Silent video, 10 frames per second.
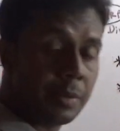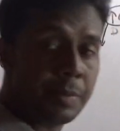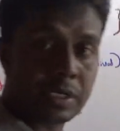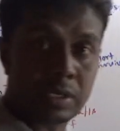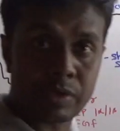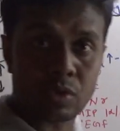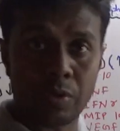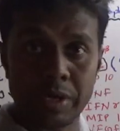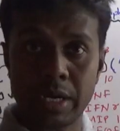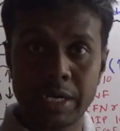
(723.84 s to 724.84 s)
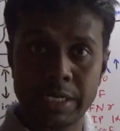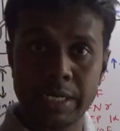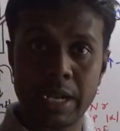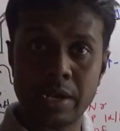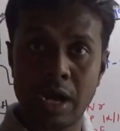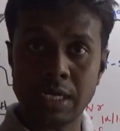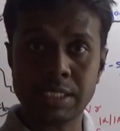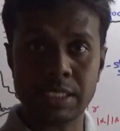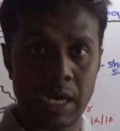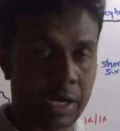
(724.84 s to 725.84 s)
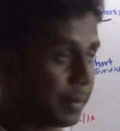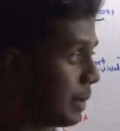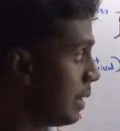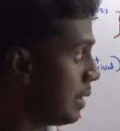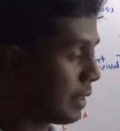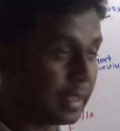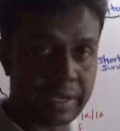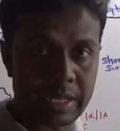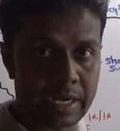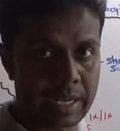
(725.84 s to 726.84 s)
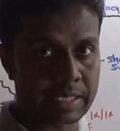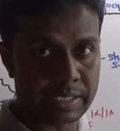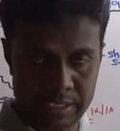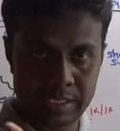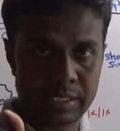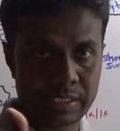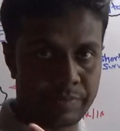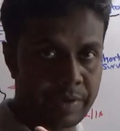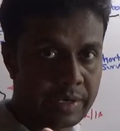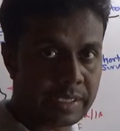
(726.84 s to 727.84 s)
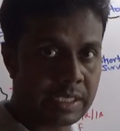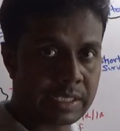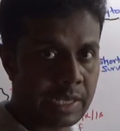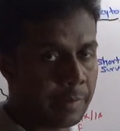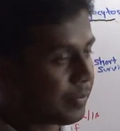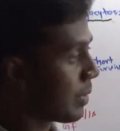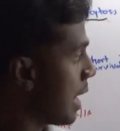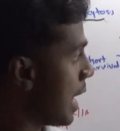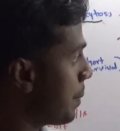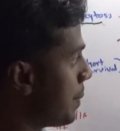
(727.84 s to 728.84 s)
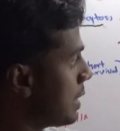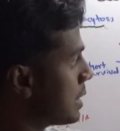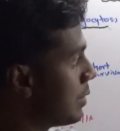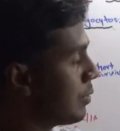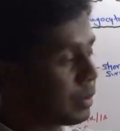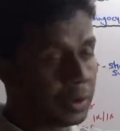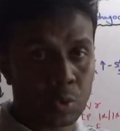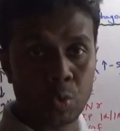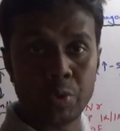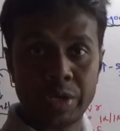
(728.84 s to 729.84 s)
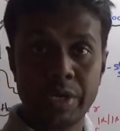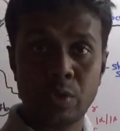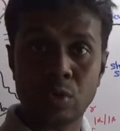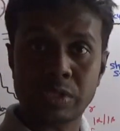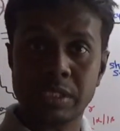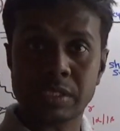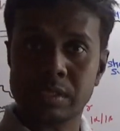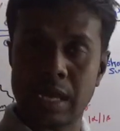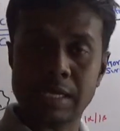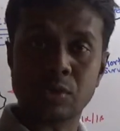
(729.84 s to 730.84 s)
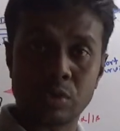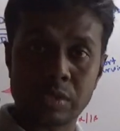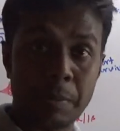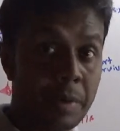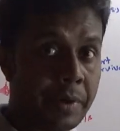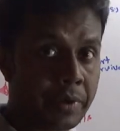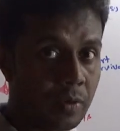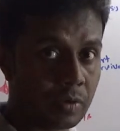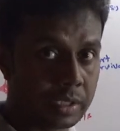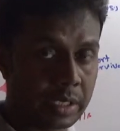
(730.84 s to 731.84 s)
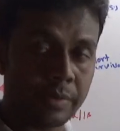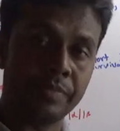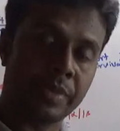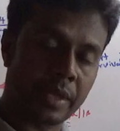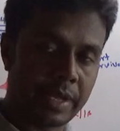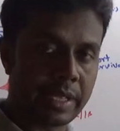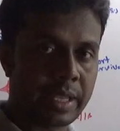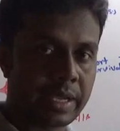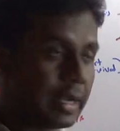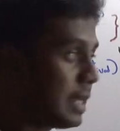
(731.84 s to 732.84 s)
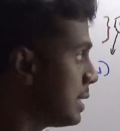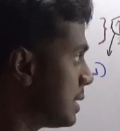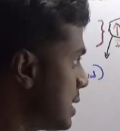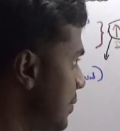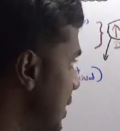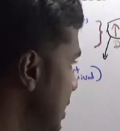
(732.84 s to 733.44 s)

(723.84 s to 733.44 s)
with COVID-19 and high CRP, they taken as severe disease, and patient who need oxygen as supplementary oxygen, they taken as severe